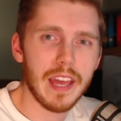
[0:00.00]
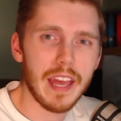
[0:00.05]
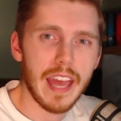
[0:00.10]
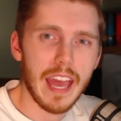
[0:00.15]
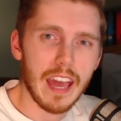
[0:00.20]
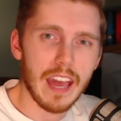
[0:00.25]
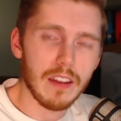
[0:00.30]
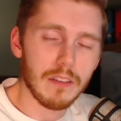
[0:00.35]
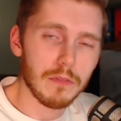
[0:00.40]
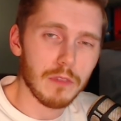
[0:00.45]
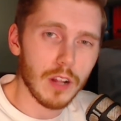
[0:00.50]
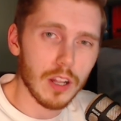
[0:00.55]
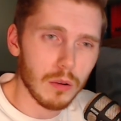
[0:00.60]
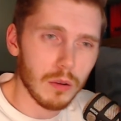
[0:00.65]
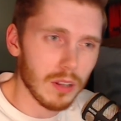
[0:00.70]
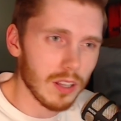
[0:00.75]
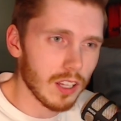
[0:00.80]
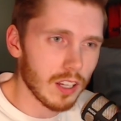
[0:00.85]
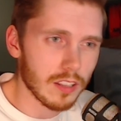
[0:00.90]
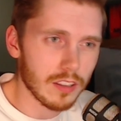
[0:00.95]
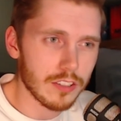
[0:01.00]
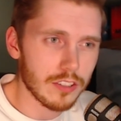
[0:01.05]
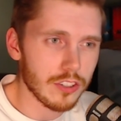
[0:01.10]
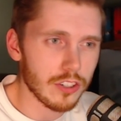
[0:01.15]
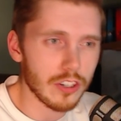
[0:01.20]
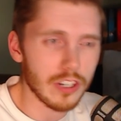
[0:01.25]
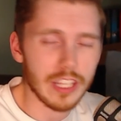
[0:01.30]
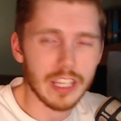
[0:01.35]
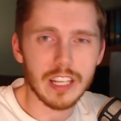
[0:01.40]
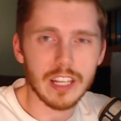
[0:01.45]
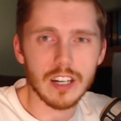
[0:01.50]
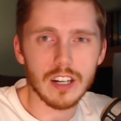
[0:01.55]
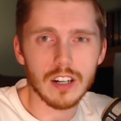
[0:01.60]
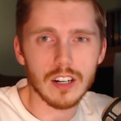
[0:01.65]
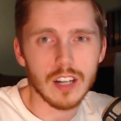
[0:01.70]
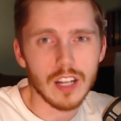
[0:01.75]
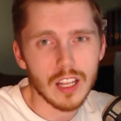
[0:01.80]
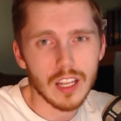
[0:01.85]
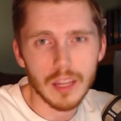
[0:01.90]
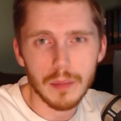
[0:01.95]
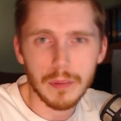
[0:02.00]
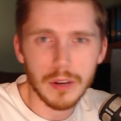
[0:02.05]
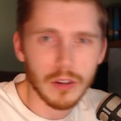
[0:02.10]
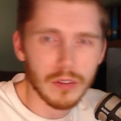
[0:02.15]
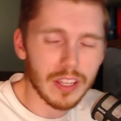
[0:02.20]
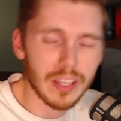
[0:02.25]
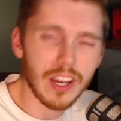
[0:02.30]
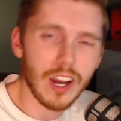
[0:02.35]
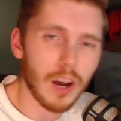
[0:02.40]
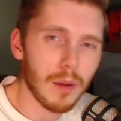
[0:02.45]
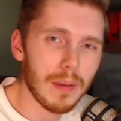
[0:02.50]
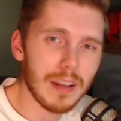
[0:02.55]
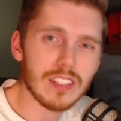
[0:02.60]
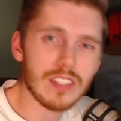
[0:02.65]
and follow along the journey here. Let me know in the comments